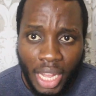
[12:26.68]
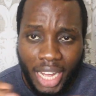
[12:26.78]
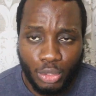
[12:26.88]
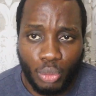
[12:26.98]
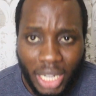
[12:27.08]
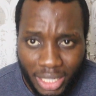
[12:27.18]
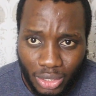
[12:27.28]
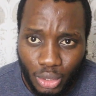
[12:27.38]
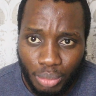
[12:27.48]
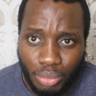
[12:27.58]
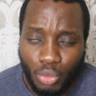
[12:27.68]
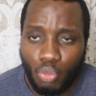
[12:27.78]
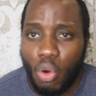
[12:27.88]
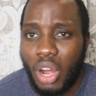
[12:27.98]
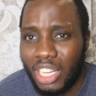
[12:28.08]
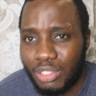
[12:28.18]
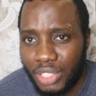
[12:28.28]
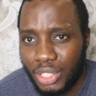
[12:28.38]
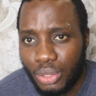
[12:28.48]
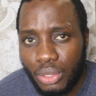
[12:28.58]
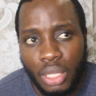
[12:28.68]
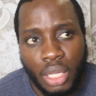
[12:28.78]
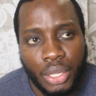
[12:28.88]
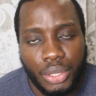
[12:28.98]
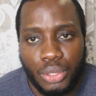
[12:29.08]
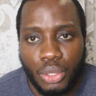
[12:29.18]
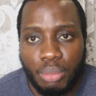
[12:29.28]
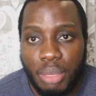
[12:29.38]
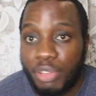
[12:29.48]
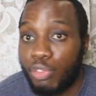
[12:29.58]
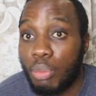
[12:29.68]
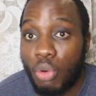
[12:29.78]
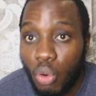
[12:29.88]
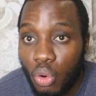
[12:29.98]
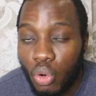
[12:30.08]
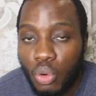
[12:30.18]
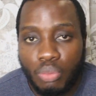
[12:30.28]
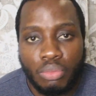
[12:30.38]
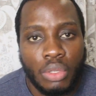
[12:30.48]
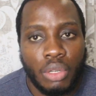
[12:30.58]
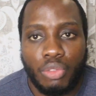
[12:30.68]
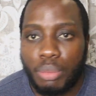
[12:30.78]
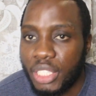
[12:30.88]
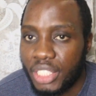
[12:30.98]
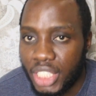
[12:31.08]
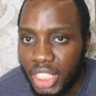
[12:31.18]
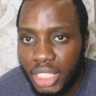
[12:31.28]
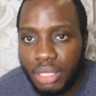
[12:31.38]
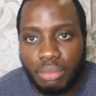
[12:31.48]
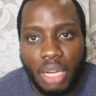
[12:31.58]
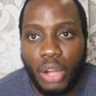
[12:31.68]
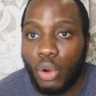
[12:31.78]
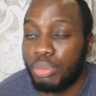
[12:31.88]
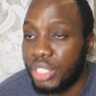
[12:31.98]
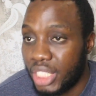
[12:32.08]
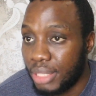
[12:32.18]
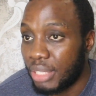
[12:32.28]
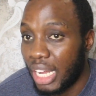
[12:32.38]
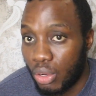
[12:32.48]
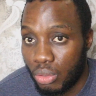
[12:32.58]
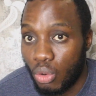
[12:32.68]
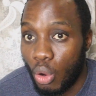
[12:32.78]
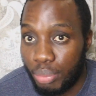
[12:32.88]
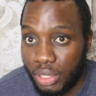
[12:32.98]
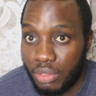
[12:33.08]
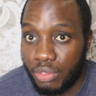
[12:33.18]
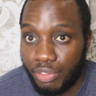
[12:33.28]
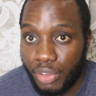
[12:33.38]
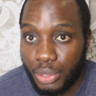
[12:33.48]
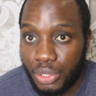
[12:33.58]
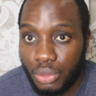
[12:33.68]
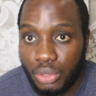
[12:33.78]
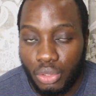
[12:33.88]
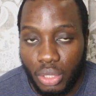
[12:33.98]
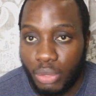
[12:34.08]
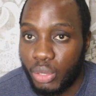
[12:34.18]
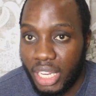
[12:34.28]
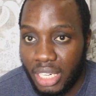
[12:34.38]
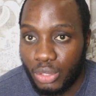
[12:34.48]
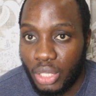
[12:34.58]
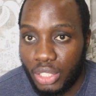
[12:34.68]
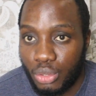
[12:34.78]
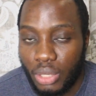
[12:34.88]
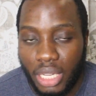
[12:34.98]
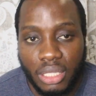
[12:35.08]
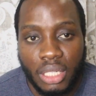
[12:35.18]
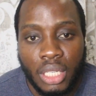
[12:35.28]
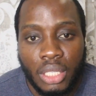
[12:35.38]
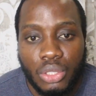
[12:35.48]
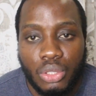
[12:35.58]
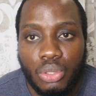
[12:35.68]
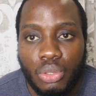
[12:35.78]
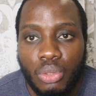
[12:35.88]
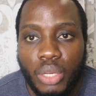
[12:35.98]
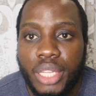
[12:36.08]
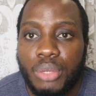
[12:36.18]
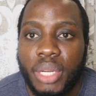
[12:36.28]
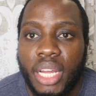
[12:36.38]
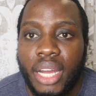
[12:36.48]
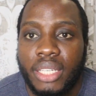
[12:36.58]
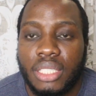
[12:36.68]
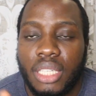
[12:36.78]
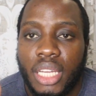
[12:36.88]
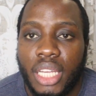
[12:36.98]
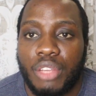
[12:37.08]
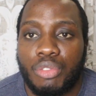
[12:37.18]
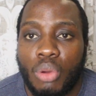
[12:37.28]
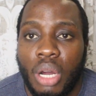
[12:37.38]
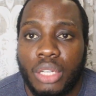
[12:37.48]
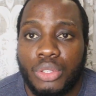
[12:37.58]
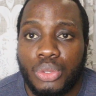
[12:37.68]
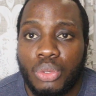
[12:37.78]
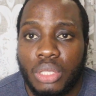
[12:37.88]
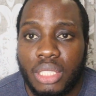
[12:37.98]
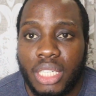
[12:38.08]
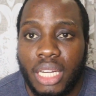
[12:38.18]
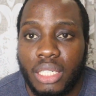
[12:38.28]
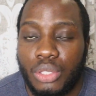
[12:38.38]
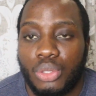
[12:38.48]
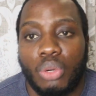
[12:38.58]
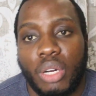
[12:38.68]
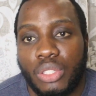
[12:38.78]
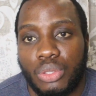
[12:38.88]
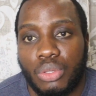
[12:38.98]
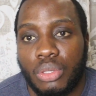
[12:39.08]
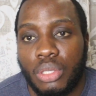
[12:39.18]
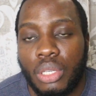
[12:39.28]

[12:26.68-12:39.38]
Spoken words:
as well as some workout video, you know, maybe from home, from the gym. I hope the gyms are open very soon so that we can actually do that. So anyway, guys, if you are new on the channel, you know what to do.